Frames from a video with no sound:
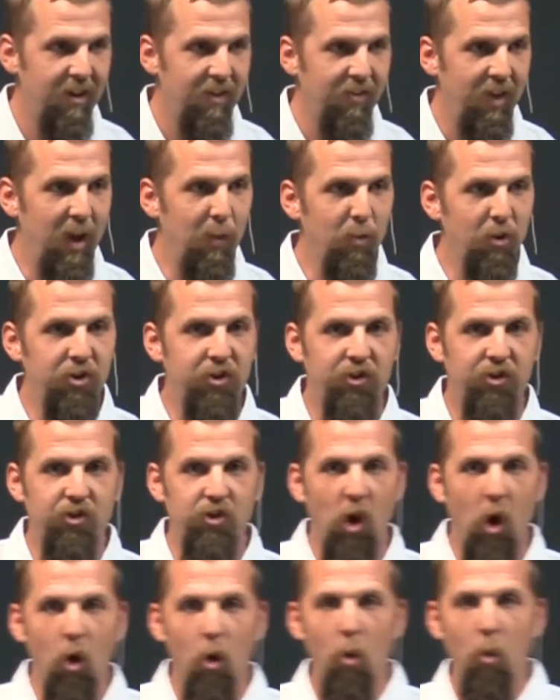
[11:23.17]
They were
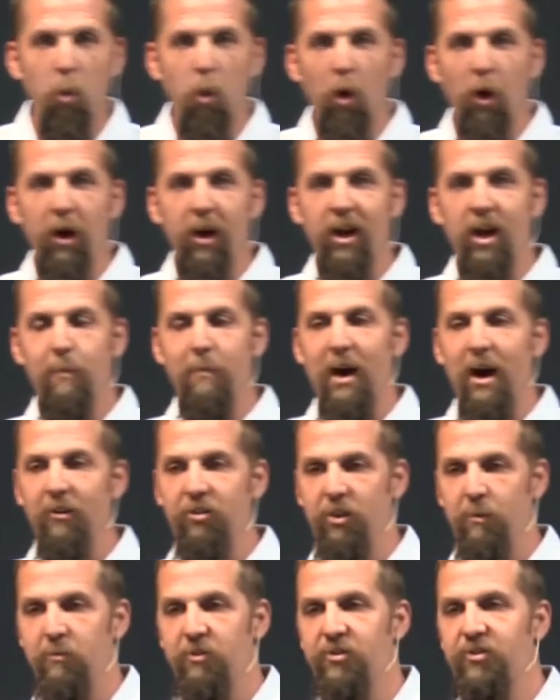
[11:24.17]
so worried about
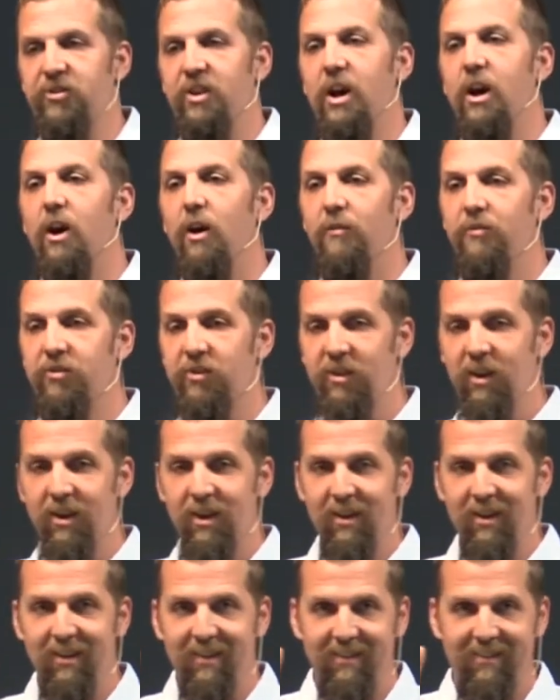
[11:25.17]
themselves
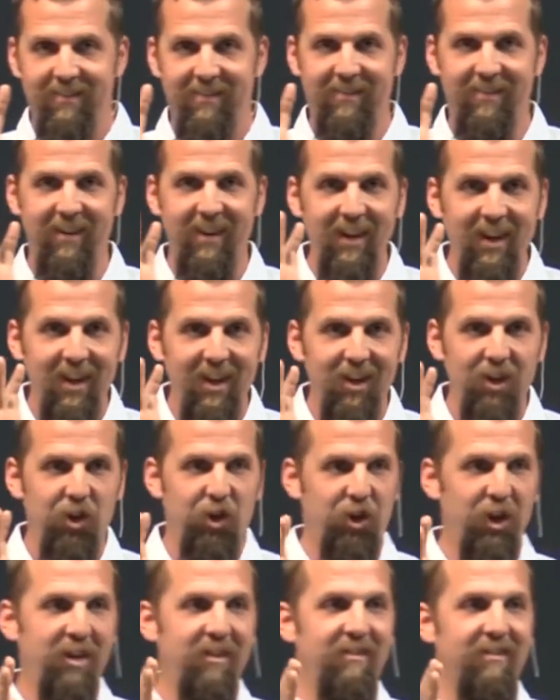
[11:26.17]
seeing
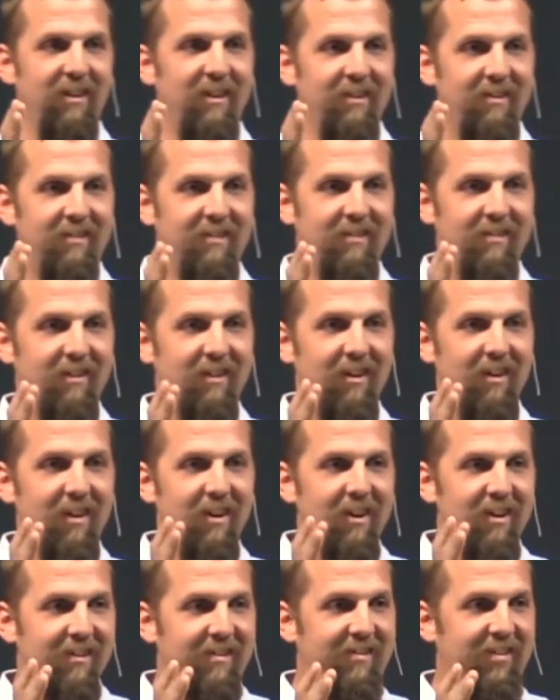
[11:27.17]
Jesus
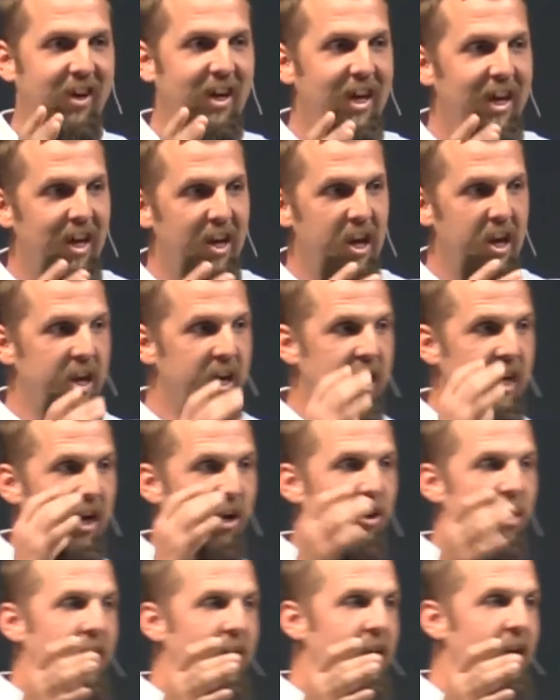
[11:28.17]
seeing and
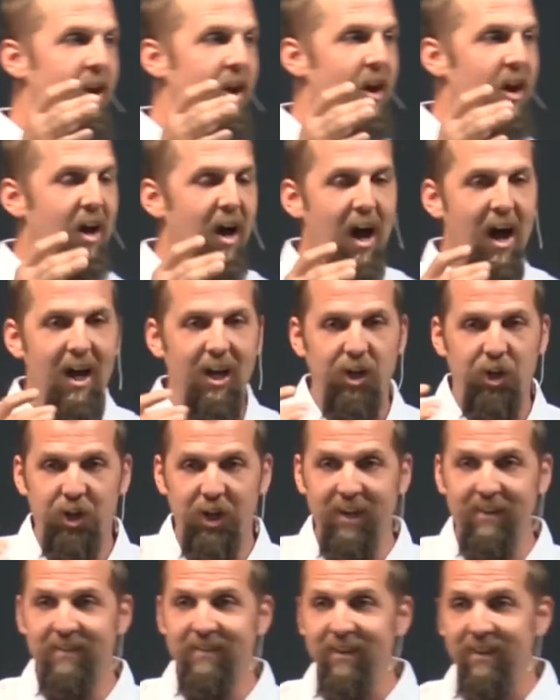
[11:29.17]
hearing uh,
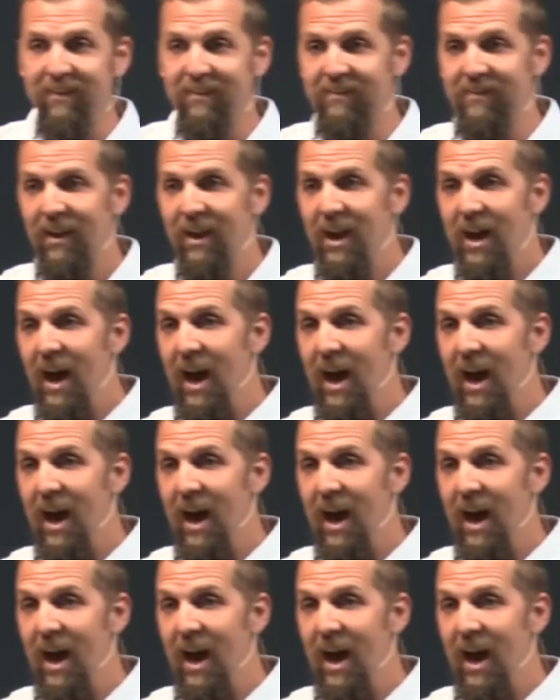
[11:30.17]
Jesus,